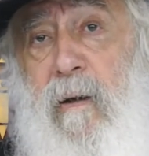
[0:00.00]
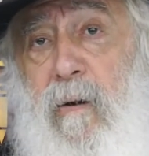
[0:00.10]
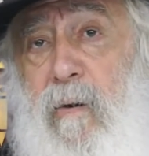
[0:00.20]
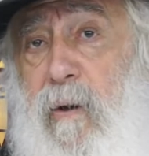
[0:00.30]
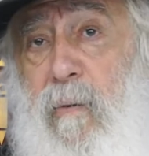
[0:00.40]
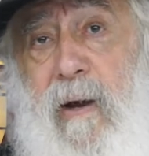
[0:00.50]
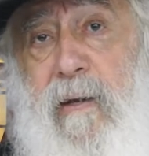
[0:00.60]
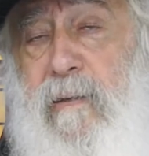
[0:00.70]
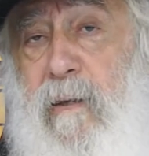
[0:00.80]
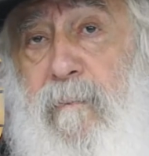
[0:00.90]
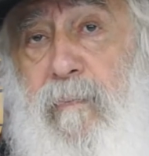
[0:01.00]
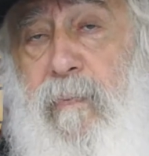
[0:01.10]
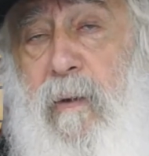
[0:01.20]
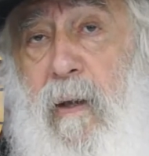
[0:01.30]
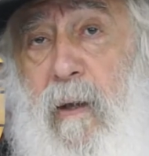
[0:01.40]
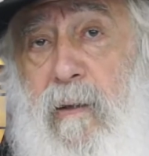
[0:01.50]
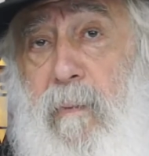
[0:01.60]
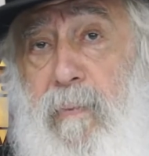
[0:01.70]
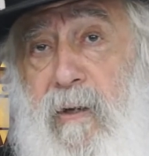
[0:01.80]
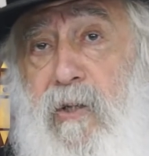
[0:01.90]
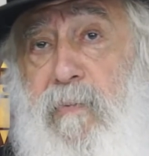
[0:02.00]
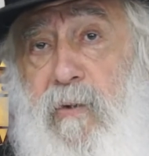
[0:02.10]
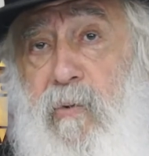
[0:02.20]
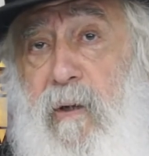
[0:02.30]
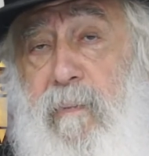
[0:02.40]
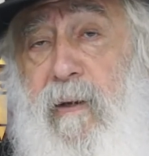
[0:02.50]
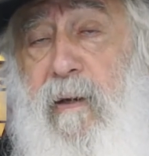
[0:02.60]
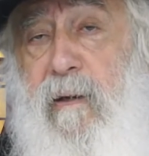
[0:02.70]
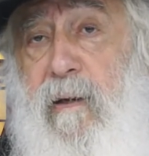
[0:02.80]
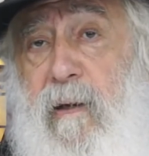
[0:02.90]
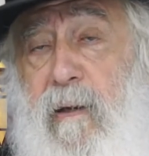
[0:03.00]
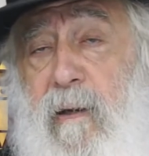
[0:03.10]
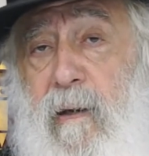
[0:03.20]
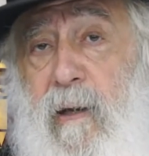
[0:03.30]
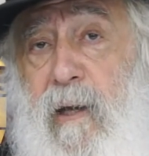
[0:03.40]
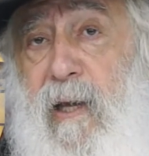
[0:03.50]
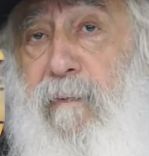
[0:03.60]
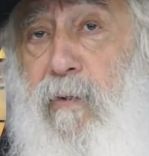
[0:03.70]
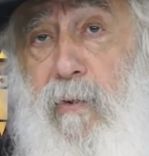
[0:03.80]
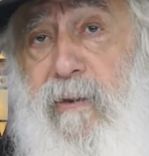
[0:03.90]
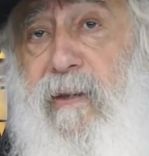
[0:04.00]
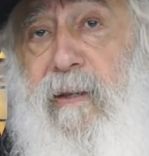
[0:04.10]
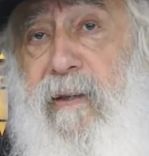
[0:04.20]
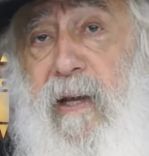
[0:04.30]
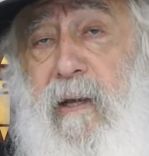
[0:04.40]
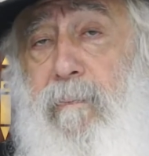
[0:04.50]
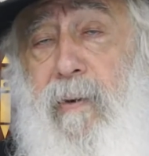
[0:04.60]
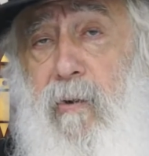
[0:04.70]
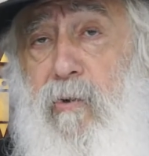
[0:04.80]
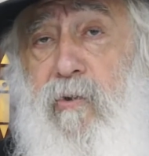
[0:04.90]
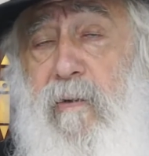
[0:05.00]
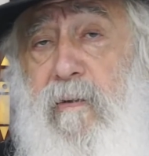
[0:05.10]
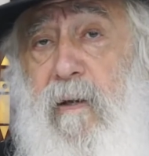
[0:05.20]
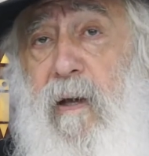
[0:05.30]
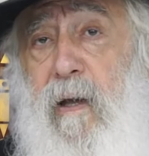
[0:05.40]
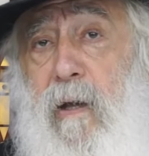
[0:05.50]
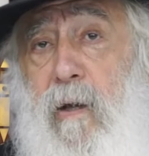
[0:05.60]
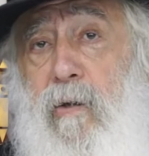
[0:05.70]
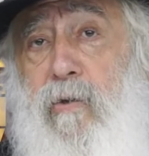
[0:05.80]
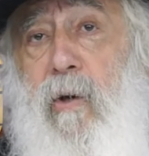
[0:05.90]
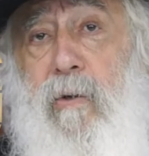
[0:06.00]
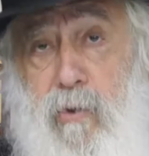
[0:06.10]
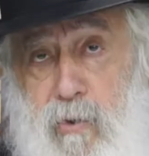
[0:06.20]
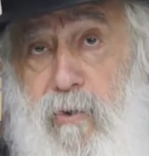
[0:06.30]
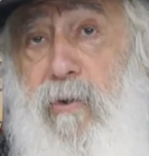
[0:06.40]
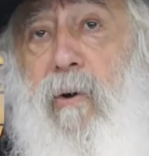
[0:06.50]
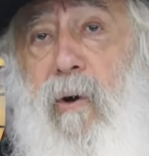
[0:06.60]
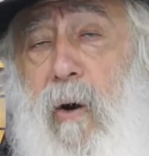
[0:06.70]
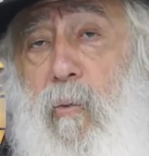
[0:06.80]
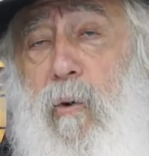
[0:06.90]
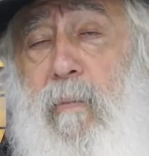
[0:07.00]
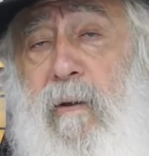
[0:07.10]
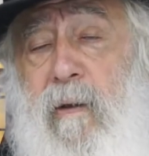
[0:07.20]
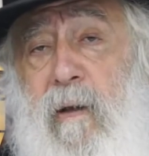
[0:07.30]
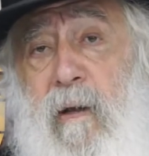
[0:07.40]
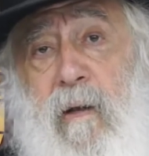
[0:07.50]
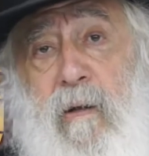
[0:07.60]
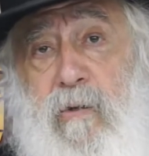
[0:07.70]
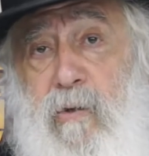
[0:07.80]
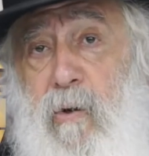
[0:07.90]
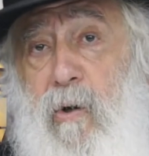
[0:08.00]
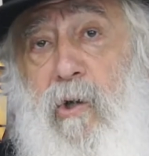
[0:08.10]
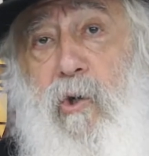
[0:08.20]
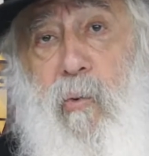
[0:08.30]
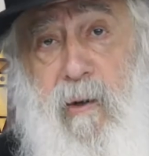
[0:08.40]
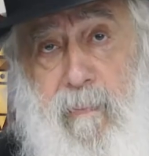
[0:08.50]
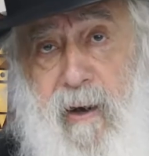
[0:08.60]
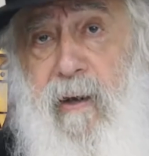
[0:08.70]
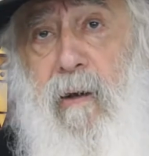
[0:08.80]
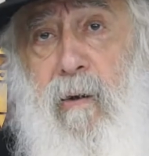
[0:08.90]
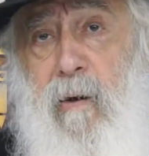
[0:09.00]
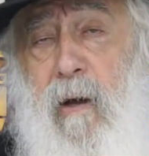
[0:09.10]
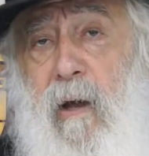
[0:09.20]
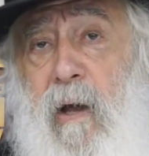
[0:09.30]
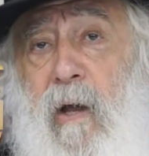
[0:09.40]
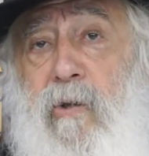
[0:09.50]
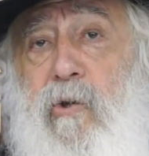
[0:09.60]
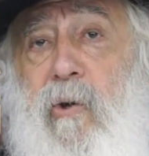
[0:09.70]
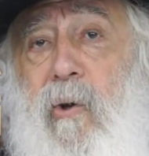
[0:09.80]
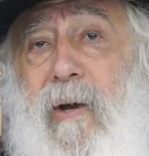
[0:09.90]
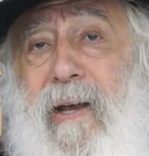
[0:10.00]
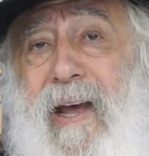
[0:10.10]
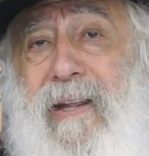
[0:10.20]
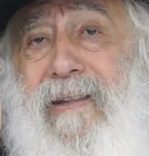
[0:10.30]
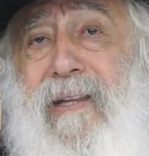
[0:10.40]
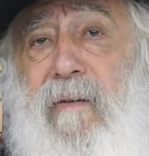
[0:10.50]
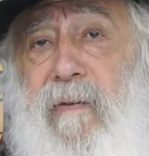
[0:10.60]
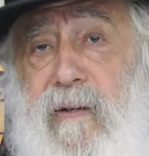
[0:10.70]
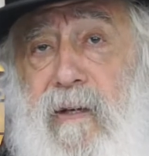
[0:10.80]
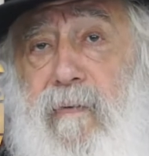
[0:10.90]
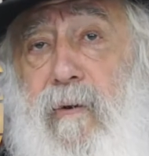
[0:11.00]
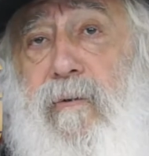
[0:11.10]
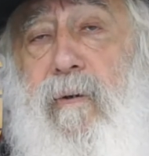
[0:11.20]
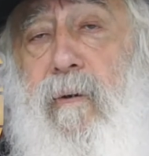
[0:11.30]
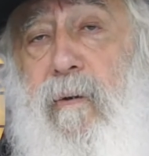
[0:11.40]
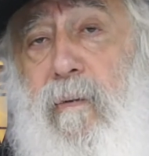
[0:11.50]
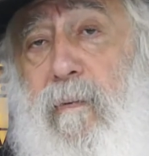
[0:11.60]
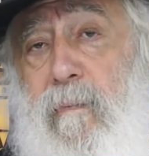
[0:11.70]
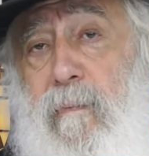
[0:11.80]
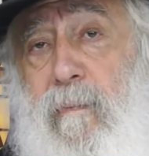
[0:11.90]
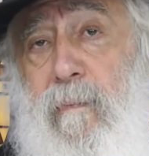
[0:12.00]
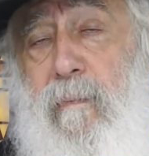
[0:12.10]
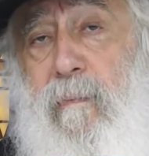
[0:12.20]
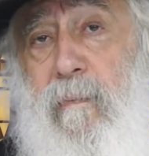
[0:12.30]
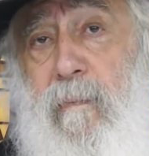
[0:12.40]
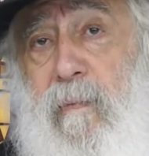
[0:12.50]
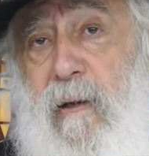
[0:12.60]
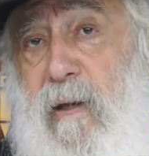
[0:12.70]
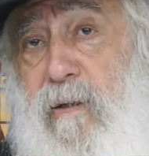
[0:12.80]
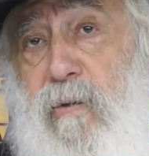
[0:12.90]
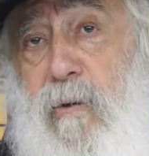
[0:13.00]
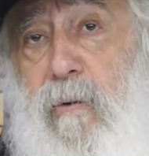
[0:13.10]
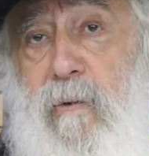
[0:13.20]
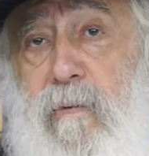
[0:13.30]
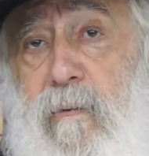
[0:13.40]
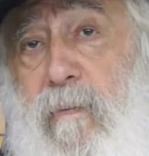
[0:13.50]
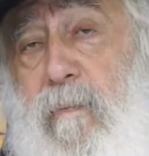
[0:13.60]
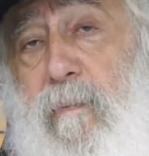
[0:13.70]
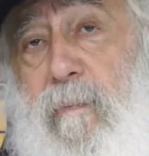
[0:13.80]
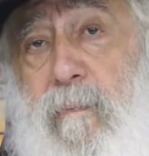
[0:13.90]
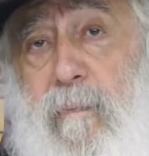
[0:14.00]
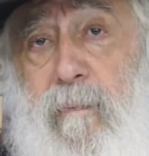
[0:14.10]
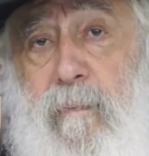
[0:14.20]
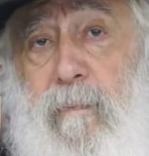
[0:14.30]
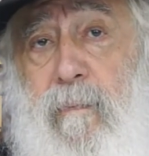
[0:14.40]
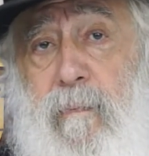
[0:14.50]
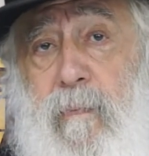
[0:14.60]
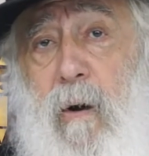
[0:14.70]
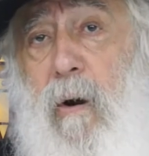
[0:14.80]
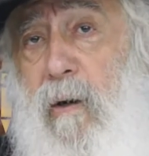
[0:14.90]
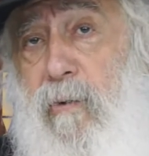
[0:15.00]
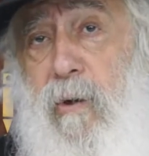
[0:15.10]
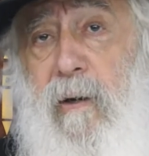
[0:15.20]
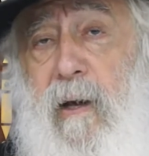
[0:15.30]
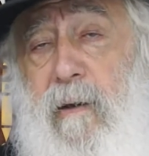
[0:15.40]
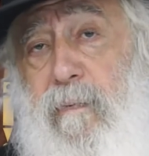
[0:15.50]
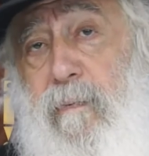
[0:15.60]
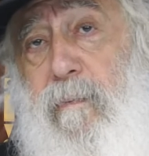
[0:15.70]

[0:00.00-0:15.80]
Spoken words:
Otherwise, the punishment will be, if you don't take precautions, so and you saw a woman, so you will marry her, and you can never divorce her. It's yours. All your life.